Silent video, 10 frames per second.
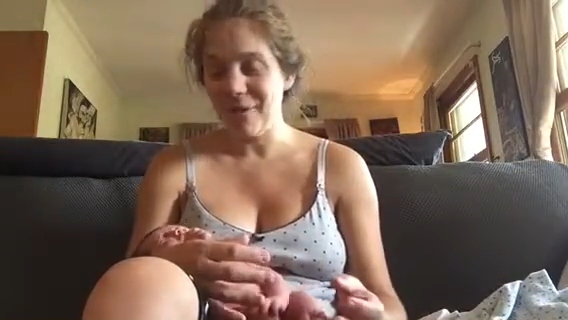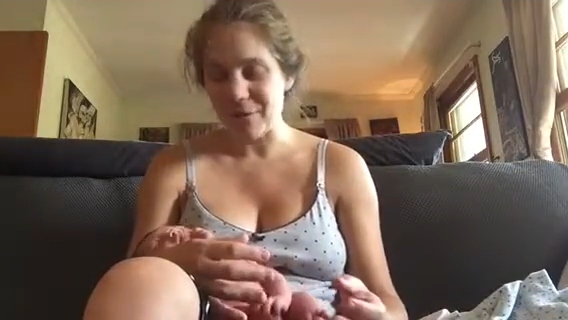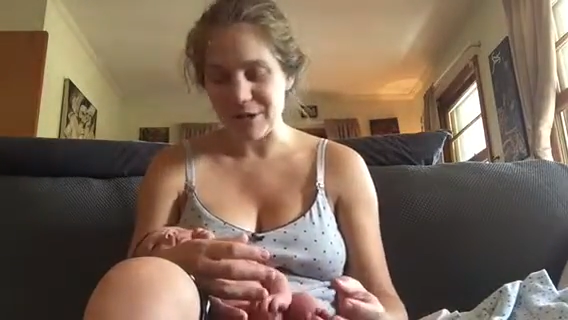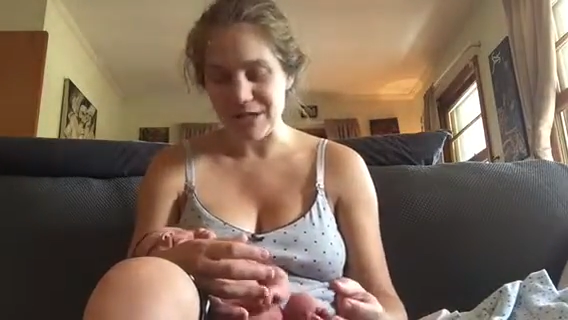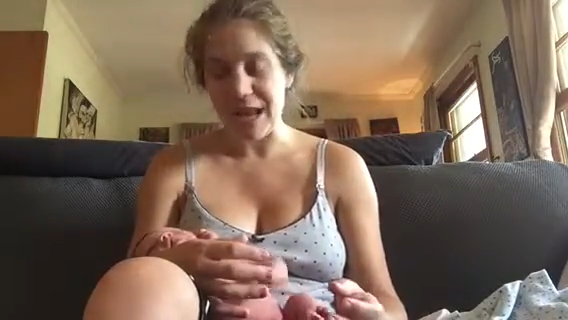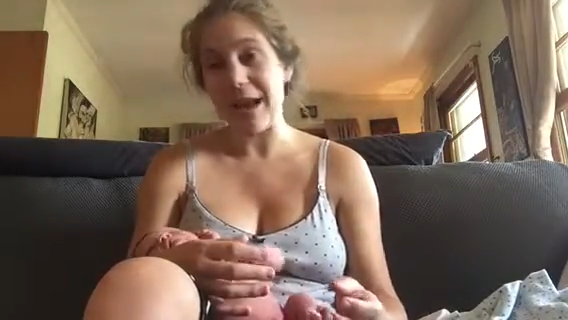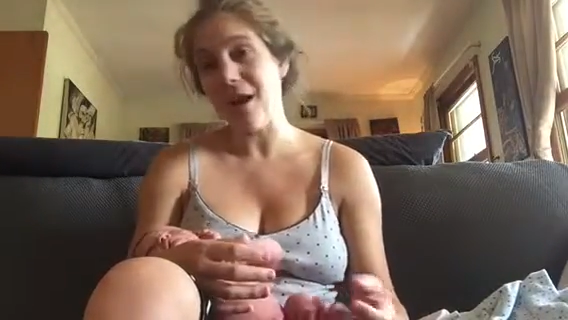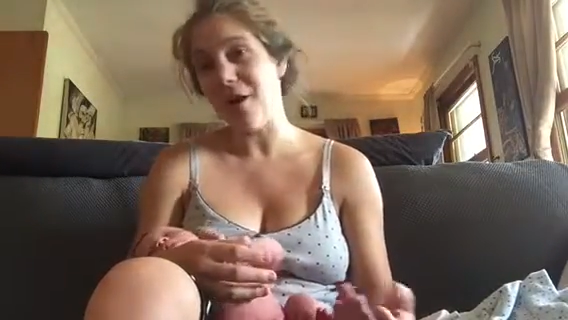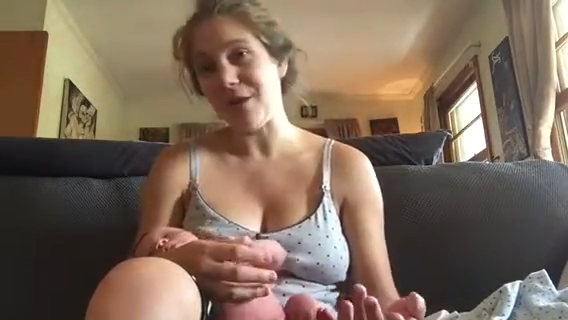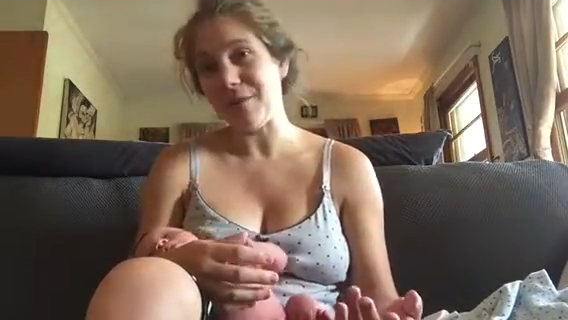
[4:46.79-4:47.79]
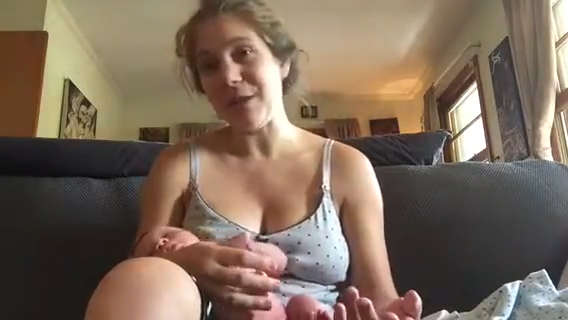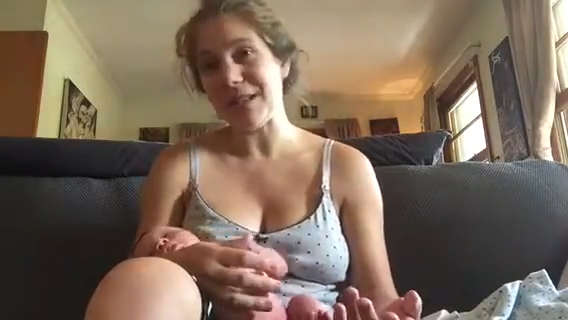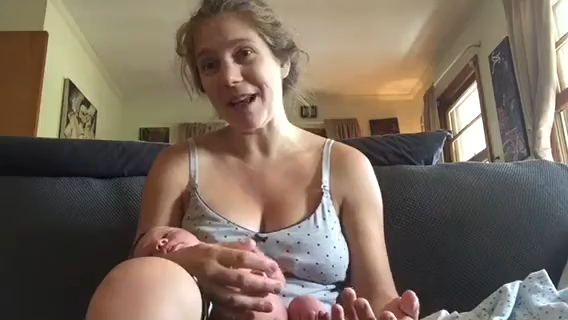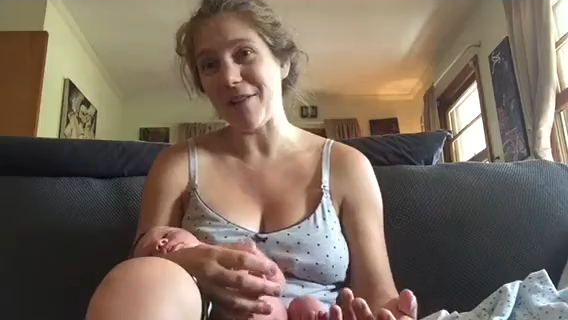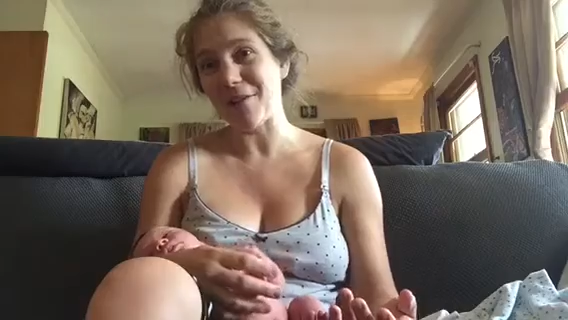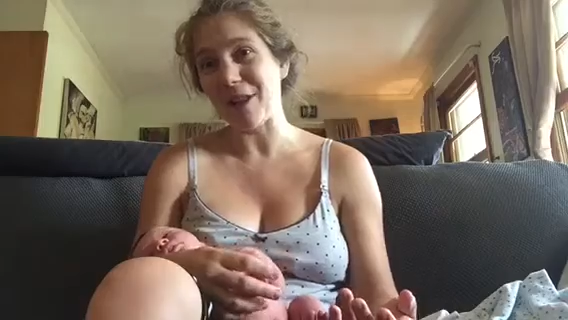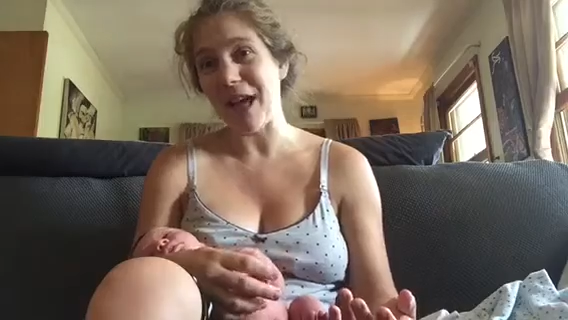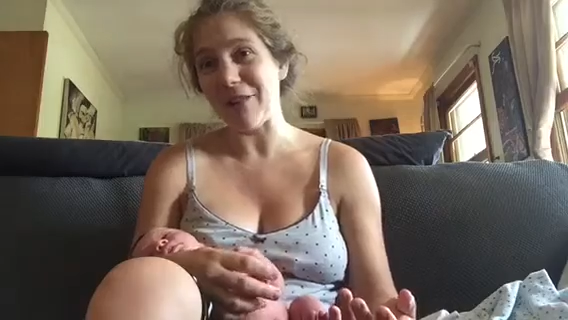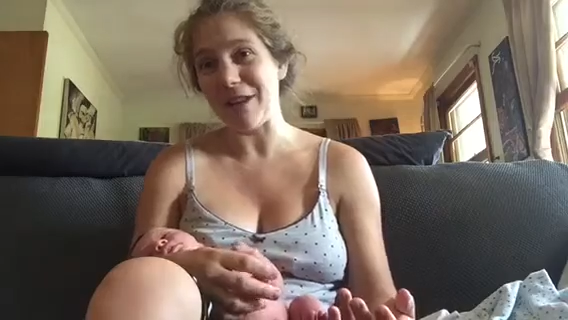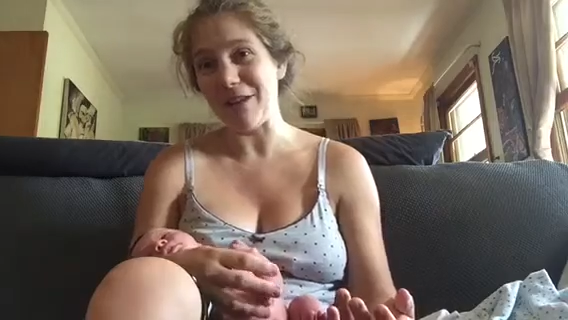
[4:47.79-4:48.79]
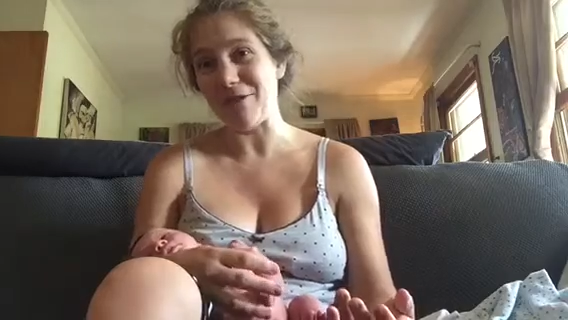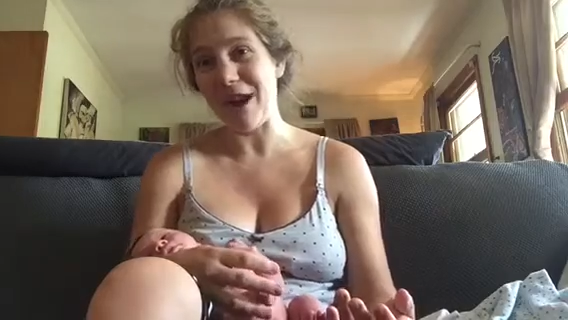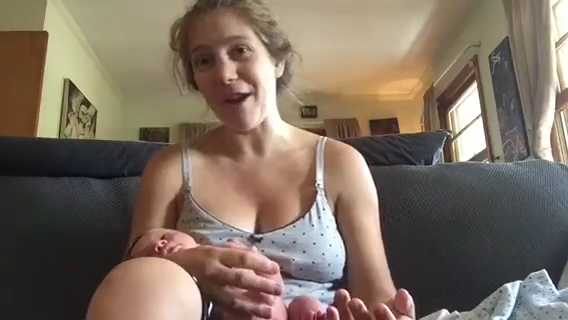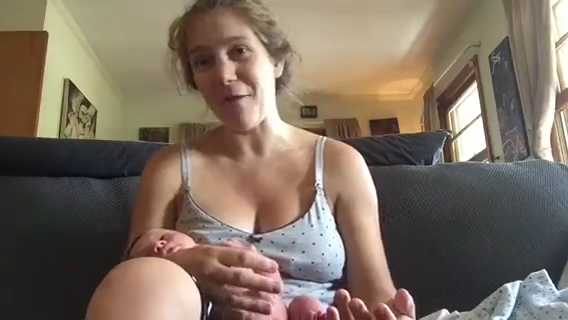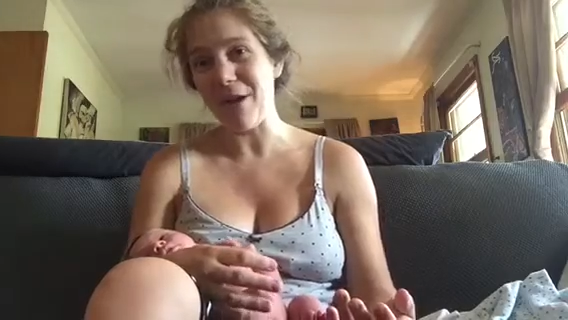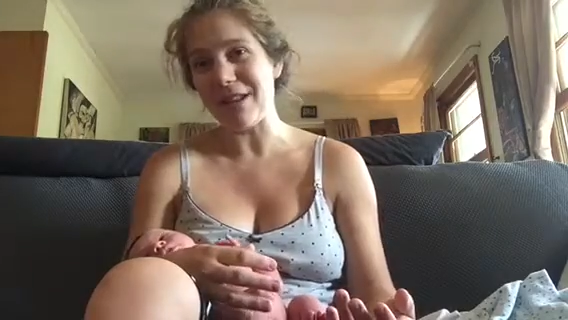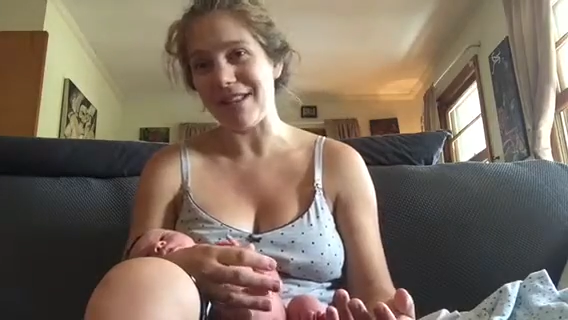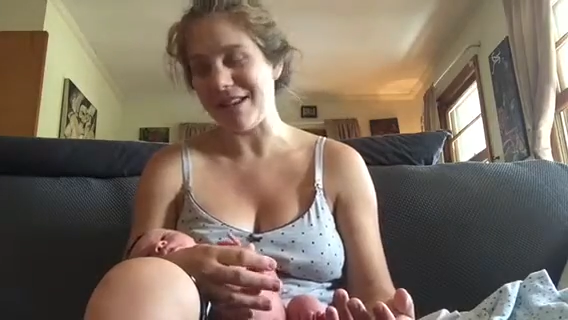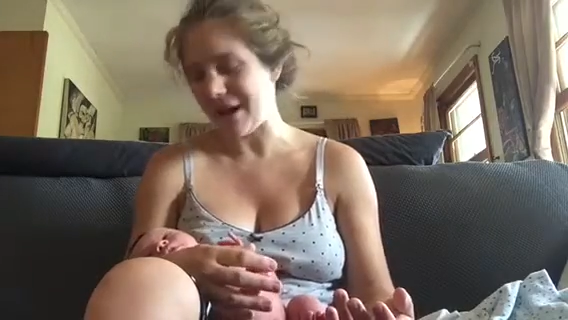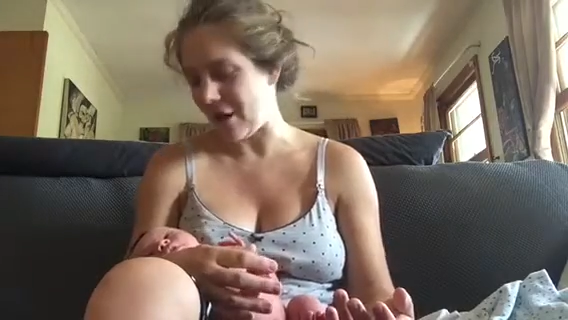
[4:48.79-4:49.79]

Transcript: which is like, oh, it means there's a lot that he drank at once,